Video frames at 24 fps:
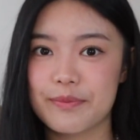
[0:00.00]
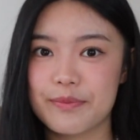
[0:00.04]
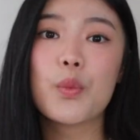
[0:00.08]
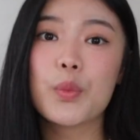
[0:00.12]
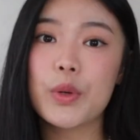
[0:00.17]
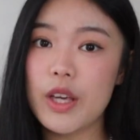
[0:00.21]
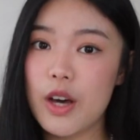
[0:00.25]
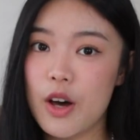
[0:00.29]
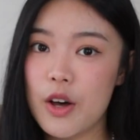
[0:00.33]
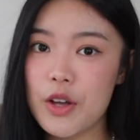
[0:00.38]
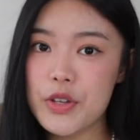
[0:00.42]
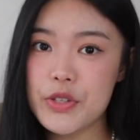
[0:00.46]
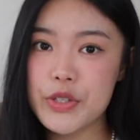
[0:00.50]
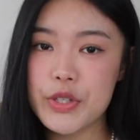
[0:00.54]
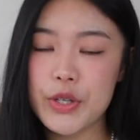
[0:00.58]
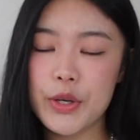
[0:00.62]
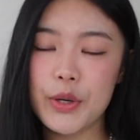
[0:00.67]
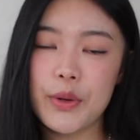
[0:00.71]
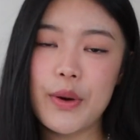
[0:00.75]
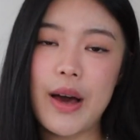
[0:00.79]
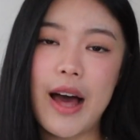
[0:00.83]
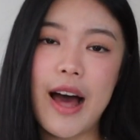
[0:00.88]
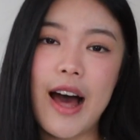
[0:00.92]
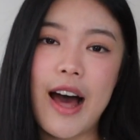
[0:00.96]
We
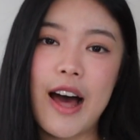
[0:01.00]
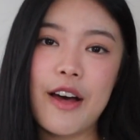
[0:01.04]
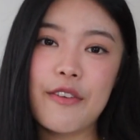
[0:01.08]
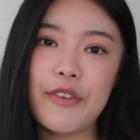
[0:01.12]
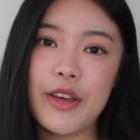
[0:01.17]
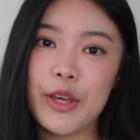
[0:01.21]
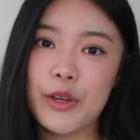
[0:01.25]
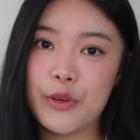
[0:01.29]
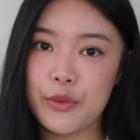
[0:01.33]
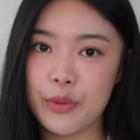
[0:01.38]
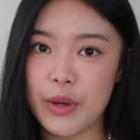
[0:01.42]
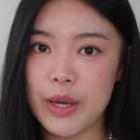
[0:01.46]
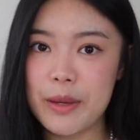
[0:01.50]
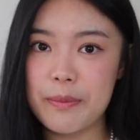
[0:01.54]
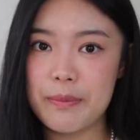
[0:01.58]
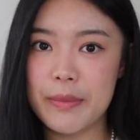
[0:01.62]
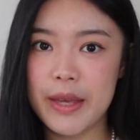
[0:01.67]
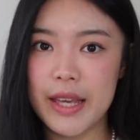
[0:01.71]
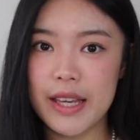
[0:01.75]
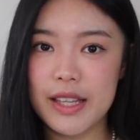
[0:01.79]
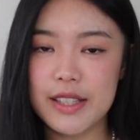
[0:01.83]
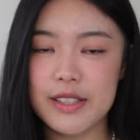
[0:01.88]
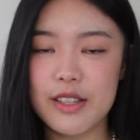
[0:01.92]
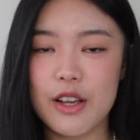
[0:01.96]
also have a great
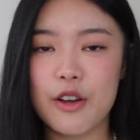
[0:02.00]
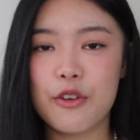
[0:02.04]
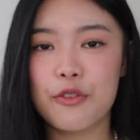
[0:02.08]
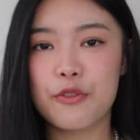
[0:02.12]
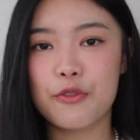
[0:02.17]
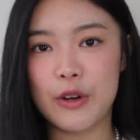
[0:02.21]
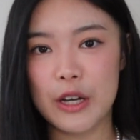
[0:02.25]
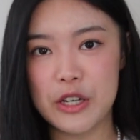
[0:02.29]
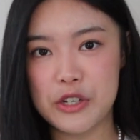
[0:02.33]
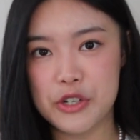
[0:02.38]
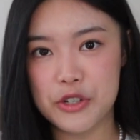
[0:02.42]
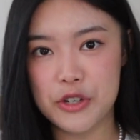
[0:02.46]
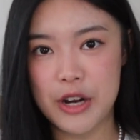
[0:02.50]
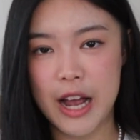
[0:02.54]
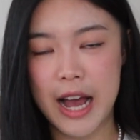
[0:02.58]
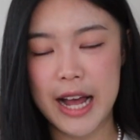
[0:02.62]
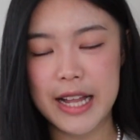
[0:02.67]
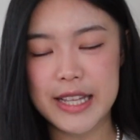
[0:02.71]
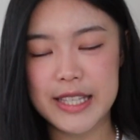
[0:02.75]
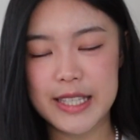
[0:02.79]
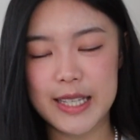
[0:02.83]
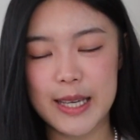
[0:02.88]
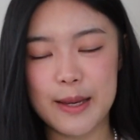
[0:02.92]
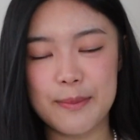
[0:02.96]
mix of fresh
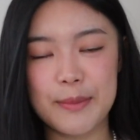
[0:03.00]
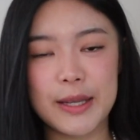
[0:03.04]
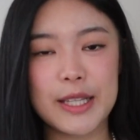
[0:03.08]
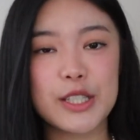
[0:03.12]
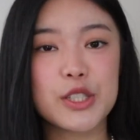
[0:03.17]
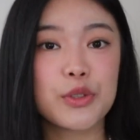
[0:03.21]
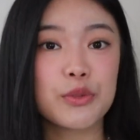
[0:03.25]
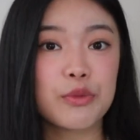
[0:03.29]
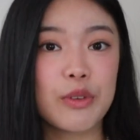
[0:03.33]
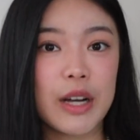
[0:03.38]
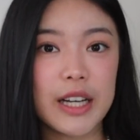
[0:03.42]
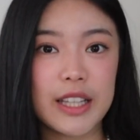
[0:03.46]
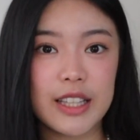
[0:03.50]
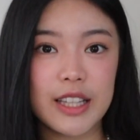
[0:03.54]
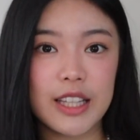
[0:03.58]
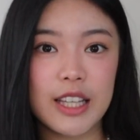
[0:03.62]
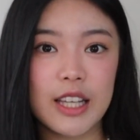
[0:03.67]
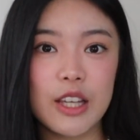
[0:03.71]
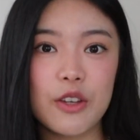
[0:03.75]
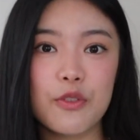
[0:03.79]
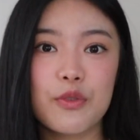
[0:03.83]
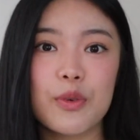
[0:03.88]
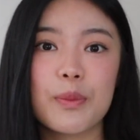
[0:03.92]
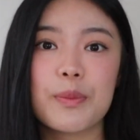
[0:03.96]
grads coming
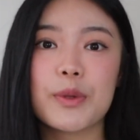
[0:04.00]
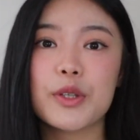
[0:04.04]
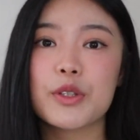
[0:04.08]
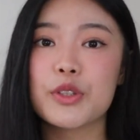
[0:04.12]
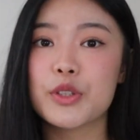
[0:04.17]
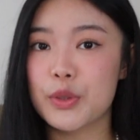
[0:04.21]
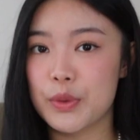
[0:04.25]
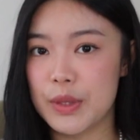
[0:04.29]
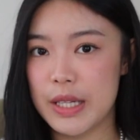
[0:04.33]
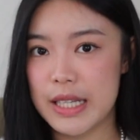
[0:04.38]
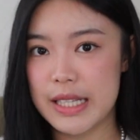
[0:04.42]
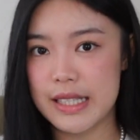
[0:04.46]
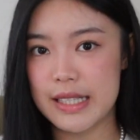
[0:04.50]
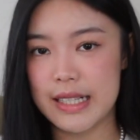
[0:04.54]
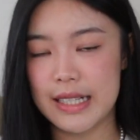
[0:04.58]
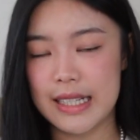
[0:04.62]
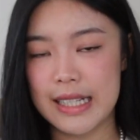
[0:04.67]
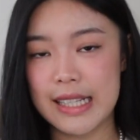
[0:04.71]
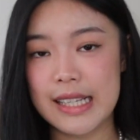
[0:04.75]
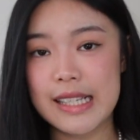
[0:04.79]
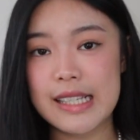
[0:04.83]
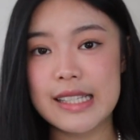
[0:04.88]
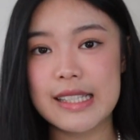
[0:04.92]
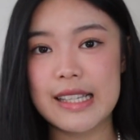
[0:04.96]
directly from their uni
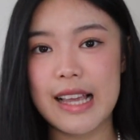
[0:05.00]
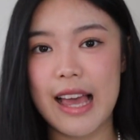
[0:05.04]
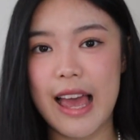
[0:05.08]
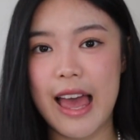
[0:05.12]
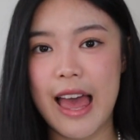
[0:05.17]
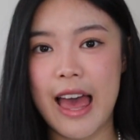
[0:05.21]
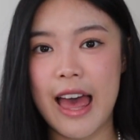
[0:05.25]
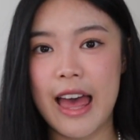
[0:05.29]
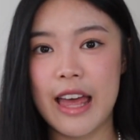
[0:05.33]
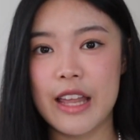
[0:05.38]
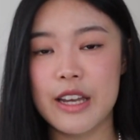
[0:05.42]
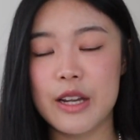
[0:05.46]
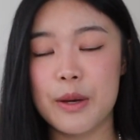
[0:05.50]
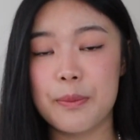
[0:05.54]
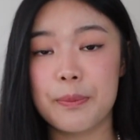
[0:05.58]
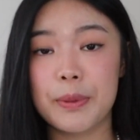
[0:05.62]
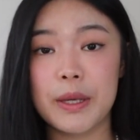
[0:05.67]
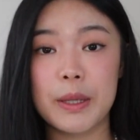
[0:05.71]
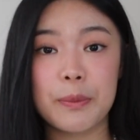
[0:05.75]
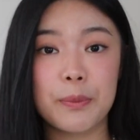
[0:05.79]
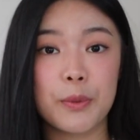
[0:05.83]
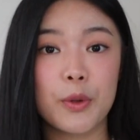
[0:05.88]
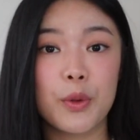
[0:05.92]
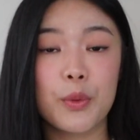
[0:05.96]
studies and
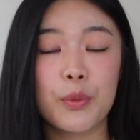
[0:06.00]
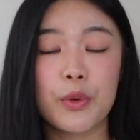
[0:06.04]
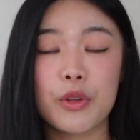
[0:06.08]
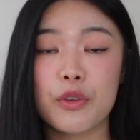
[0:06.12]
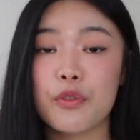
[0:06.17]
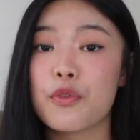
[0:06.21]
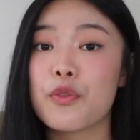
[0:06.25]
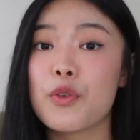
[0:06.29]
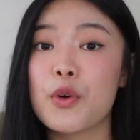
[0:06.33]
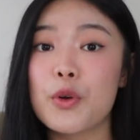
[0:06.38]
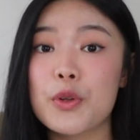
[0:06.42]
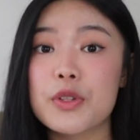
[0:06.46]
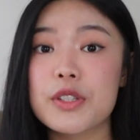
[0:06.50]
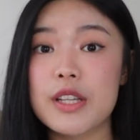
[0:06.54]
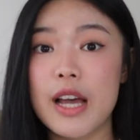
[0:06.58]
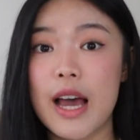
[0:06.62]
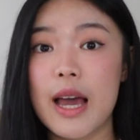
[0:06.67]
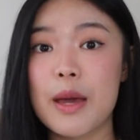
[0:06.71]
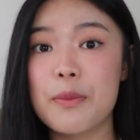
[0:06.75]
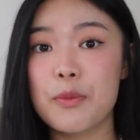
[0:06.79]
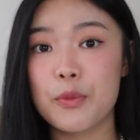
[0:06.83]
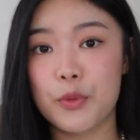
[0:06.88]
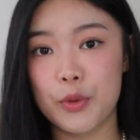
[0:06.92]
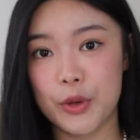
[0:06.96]
people with
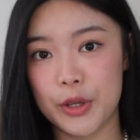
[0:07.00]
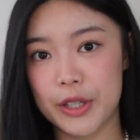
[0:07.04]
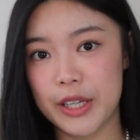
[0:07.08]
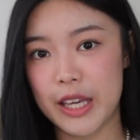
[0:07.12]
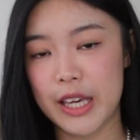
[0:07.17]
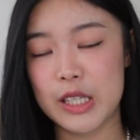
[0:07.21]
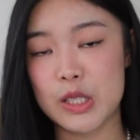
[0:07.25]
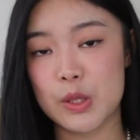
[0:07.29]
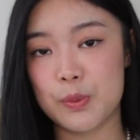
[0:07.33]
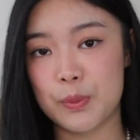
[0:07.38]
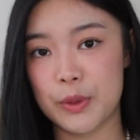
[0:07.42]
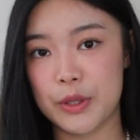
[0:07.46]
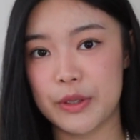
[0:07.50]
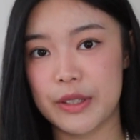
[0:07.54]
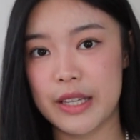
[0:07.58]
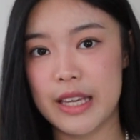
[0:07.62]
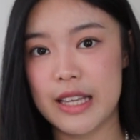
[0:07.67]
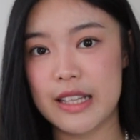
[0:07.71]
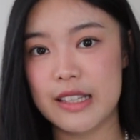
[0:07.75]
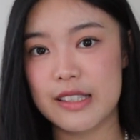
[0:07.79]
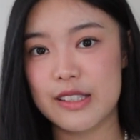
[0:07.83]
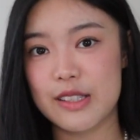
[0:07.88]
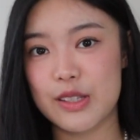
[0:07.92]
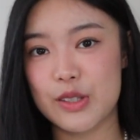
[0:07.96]
full-time work
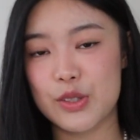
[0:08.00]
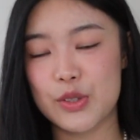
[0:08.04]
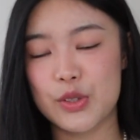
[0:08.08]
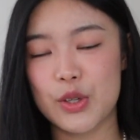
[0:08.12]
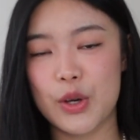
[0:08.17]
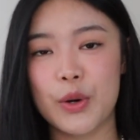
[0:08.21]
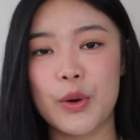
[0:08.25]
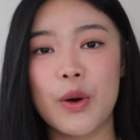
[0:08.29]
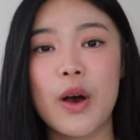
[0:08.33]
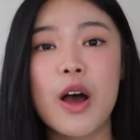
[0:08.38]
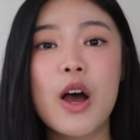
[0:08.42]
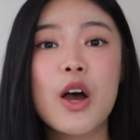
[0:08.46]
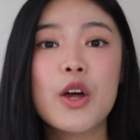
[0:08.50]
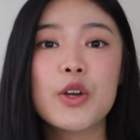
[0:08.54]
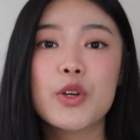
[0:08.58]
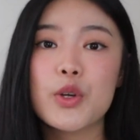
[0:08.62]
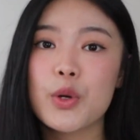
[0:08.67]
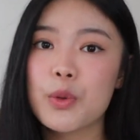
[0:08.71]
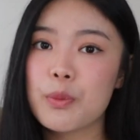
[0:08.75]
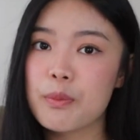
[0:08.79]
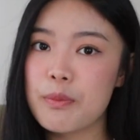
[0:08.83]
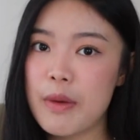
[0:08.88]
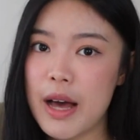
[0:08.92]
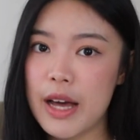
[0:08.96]
experience. So
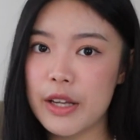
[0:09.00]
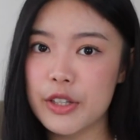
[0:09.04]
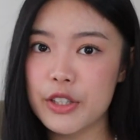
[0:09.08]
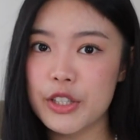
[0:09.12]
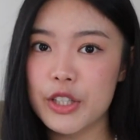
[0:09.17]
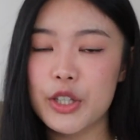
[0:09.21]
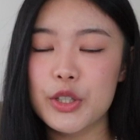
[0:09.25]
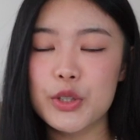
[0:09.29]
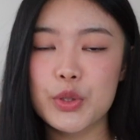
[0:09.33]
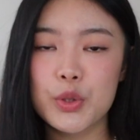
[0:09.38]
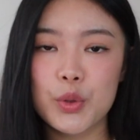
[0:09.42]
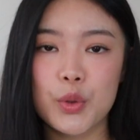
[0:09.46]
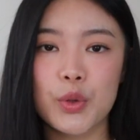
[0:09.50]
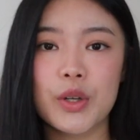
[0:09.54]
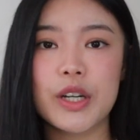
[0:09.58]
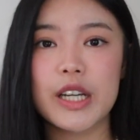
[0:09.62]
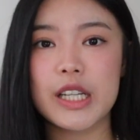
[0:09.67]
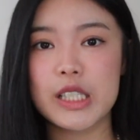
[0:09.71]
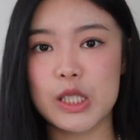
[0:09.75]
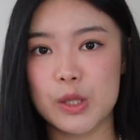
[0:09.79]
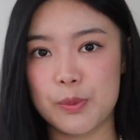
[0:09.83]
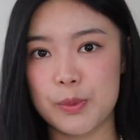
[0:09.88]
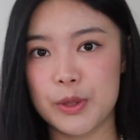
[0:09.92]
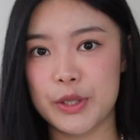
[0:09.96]
no matter your
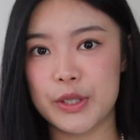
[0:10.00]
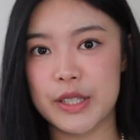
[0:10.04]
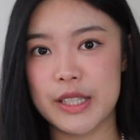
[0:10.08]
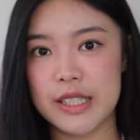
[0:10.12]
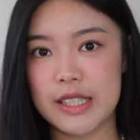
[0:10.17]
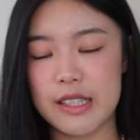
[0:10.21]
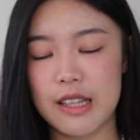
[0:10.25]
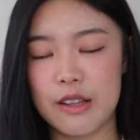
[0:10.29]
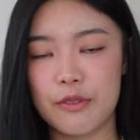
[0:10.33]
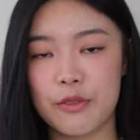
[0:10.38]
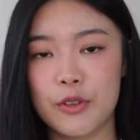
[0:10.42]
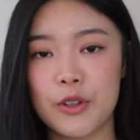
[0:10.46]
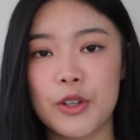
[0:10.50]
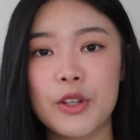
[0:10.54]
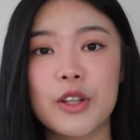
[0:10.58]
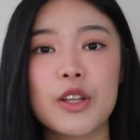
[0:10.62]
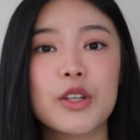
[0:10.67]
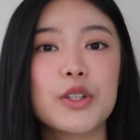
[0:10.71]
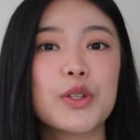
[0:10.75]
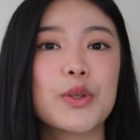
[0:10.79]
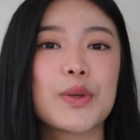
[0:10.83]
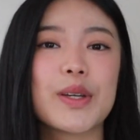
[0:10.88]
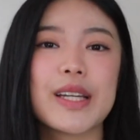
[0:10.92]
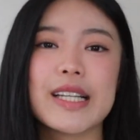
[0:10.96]
experience
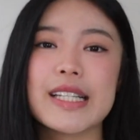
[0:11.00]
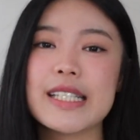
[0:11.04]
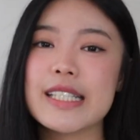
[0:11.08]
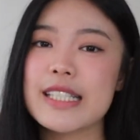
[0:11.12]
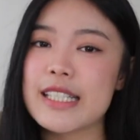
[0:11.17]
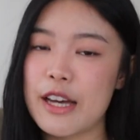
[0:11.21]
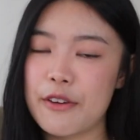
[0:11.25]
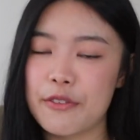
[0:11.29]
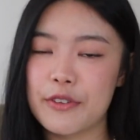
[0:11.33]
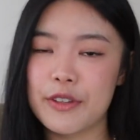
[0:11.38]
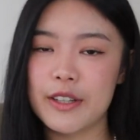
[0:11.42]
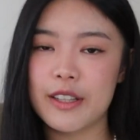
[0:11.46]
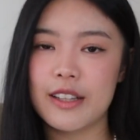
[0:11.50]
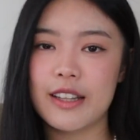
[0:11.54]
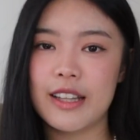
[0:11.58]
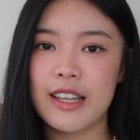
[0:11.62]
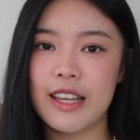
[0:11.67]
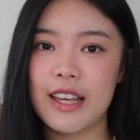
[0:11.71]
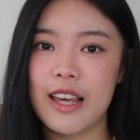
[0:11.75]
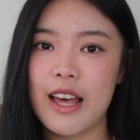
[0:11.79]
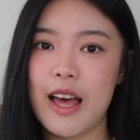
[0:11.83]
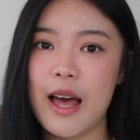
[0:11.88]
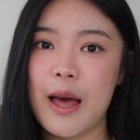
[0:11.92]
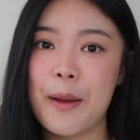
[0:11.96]
level, you can
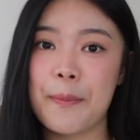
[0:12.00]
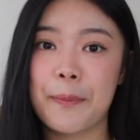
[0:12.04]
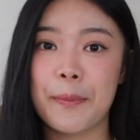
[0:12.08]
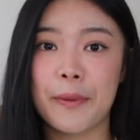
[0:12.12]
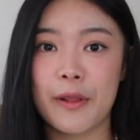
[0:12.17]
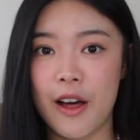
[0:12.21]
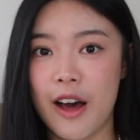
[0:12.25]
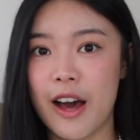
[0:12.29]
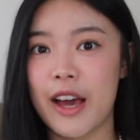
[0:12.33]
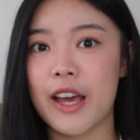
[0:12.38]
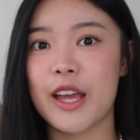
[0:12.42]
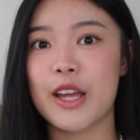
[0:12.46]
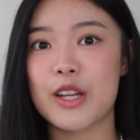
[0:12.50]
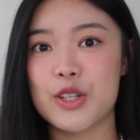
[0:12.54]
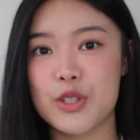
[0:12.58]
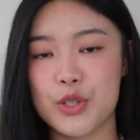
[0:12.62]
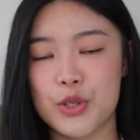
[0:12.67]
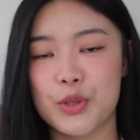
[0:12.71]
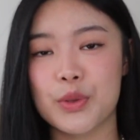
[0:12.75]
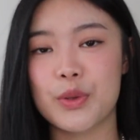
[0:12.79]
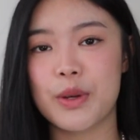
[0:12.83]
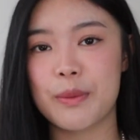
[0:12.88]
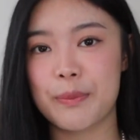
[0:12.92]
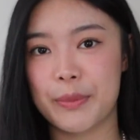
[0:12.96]
definitely apply
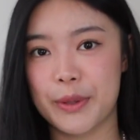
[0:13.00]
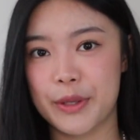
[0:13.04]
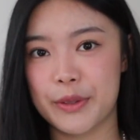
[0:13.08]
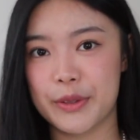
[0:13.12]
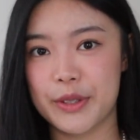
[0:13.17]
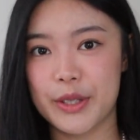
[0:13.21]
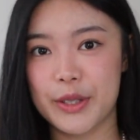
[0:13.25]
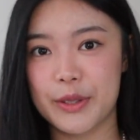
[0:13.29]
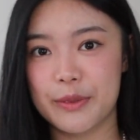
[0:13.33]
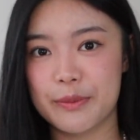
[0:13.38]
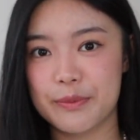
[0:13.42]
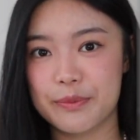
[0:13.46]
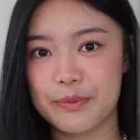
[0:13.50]
to Imperial.